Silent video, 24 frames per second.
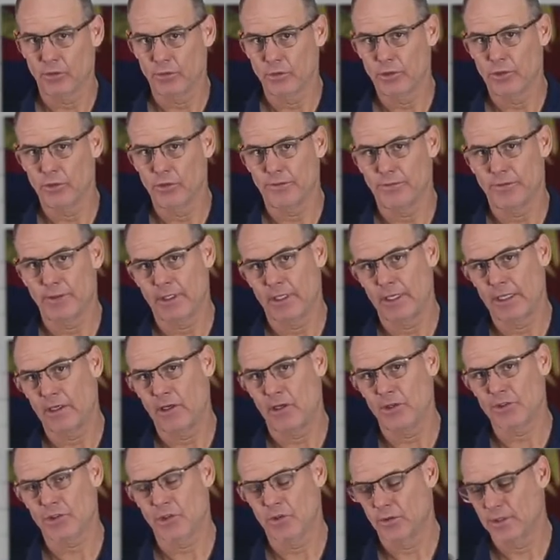roof, and
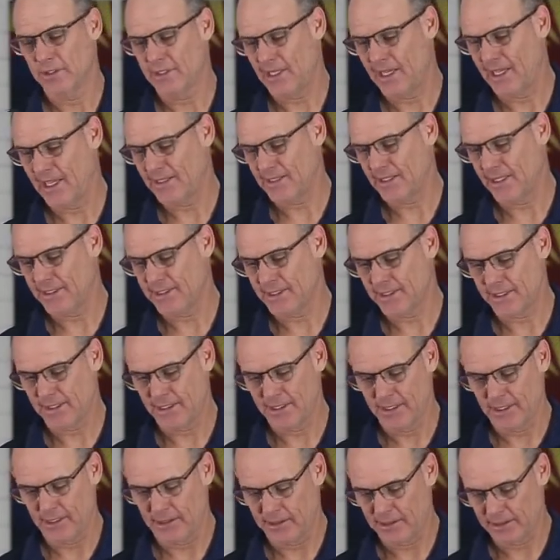also it's
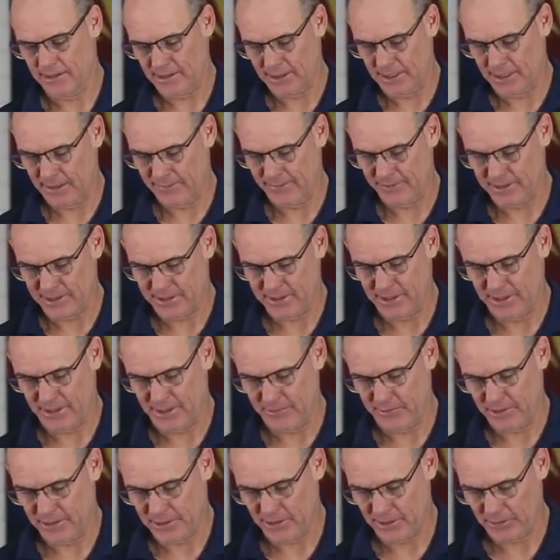anti-skid. It's kind of a sticky
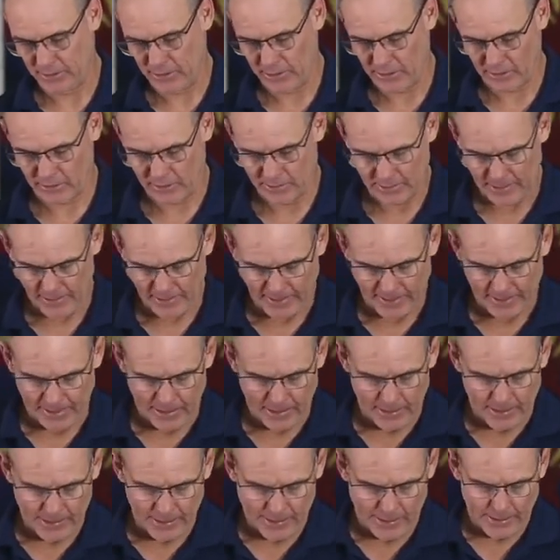material.
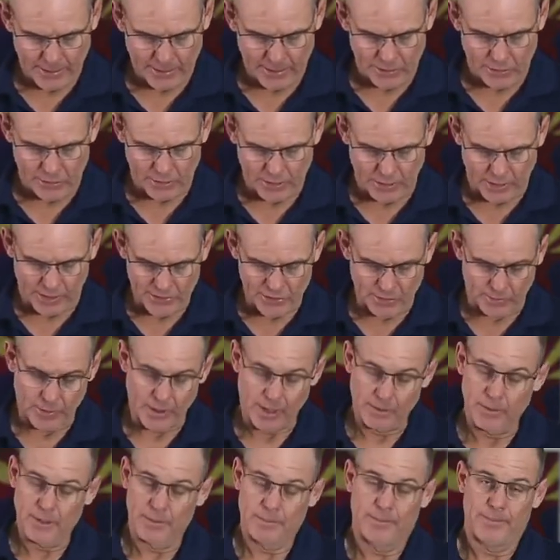You can also
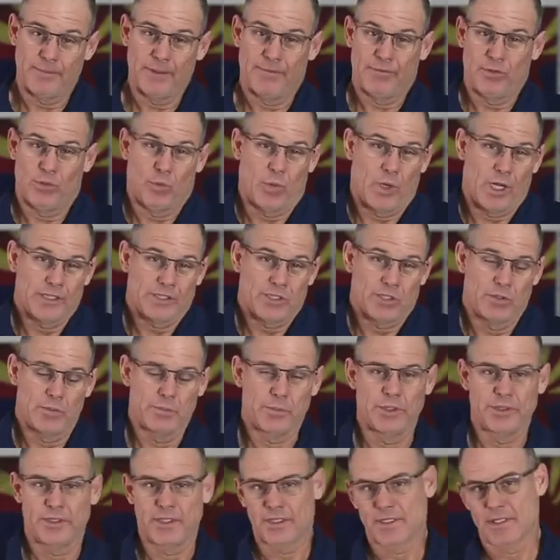probably, if you want to,
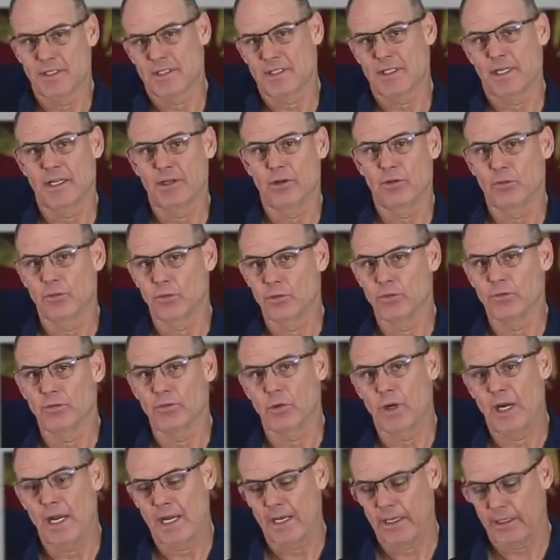put this inside a roof
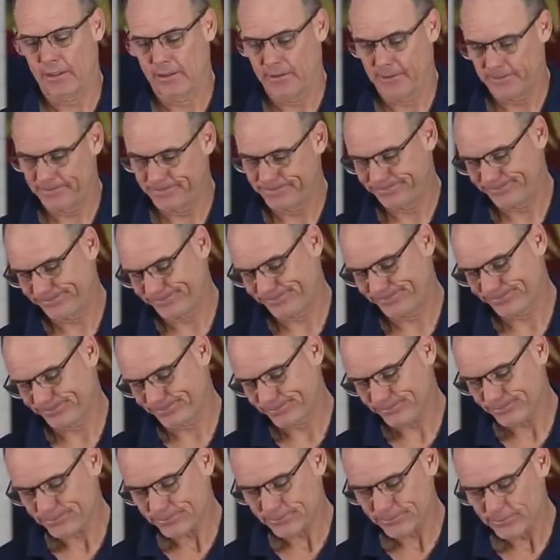rack
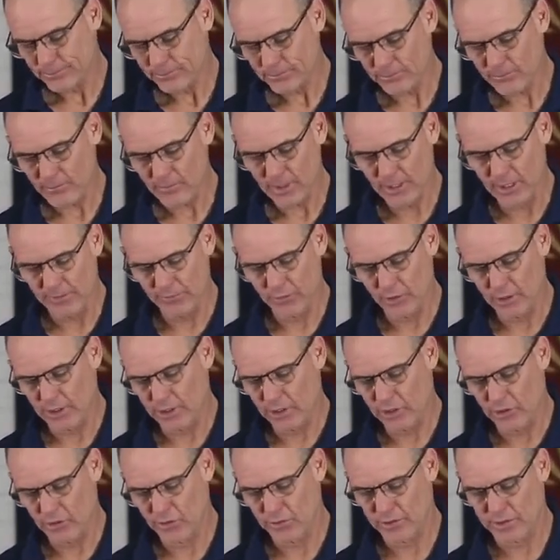if you're
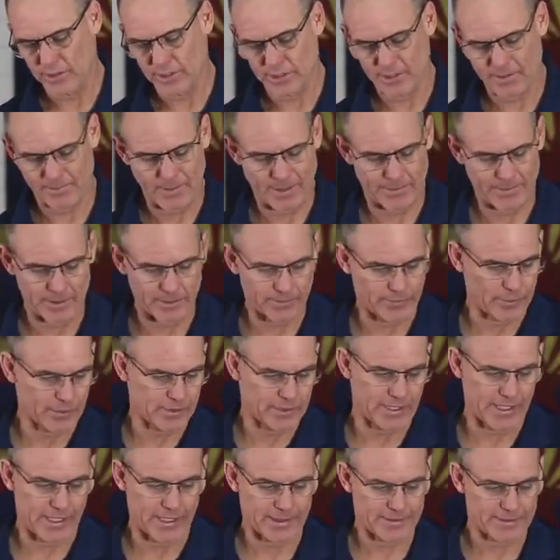going to use this maybe to
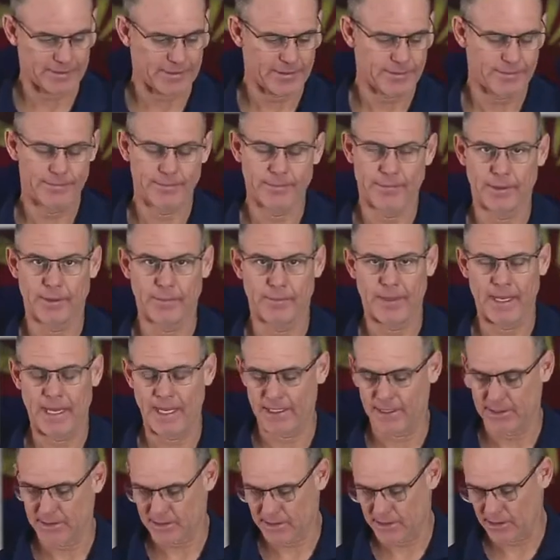protect the
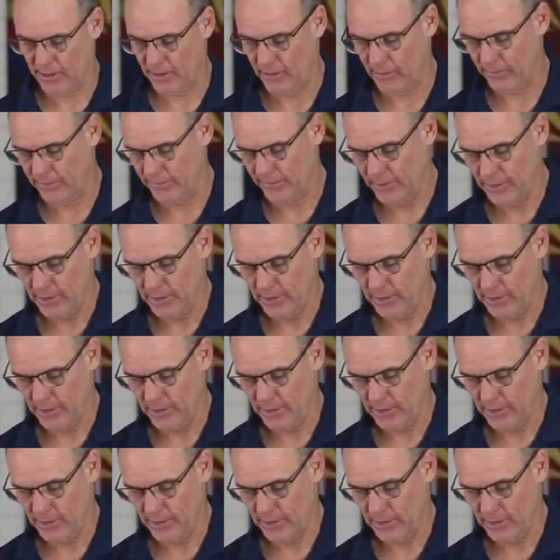bag itself.